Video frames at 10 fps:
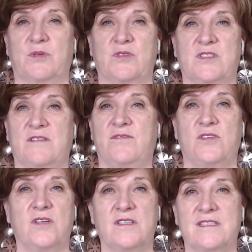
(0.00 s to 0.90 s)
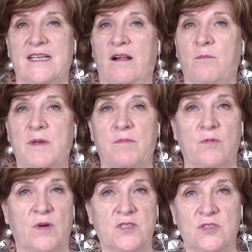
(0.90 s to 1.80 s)
Because if you don't tell people
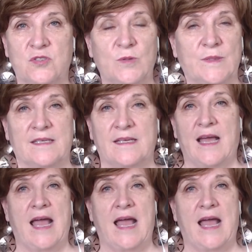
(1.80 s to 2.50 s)
what you're doing,